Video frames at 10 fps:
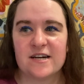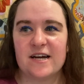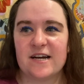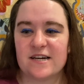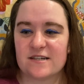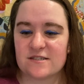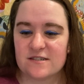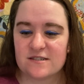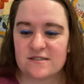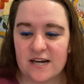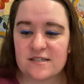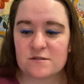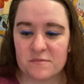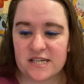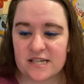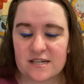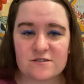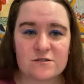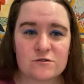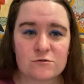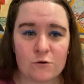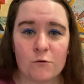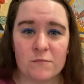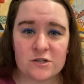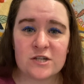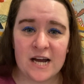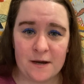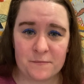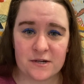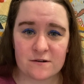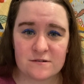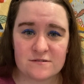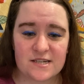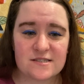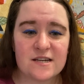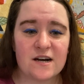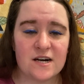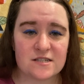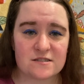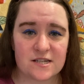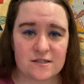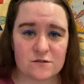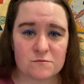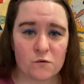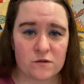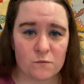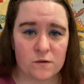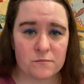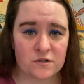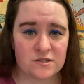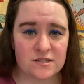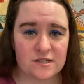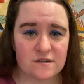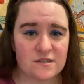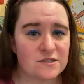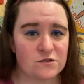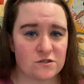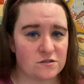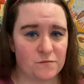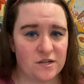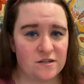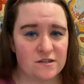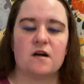And that is making us so much happier. I said us, like there's more than one person here. It's just me.